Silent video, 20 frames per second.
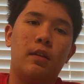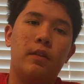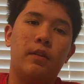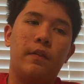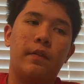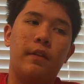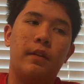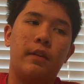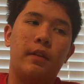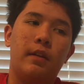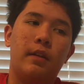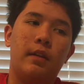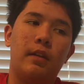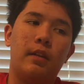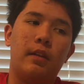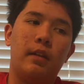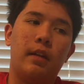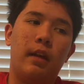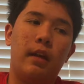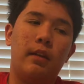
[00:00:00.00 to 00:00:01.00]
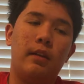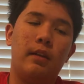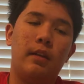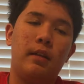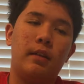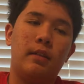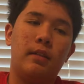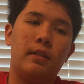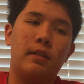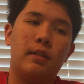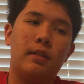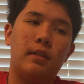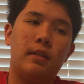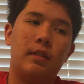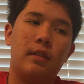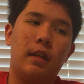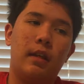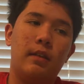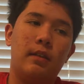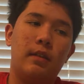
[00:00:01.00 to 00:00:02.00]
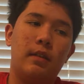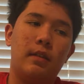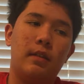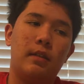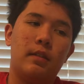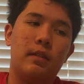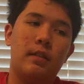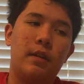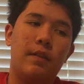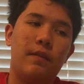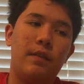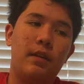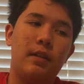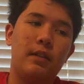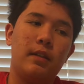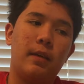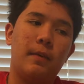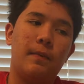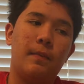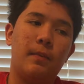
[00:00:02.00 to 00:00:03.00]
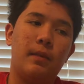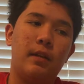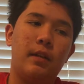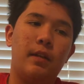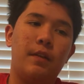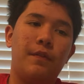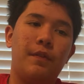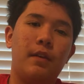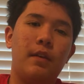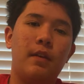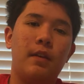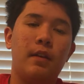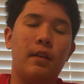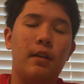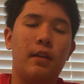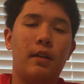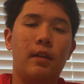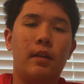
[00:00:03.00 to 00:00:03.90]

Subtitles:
during the 1970s, I believe. He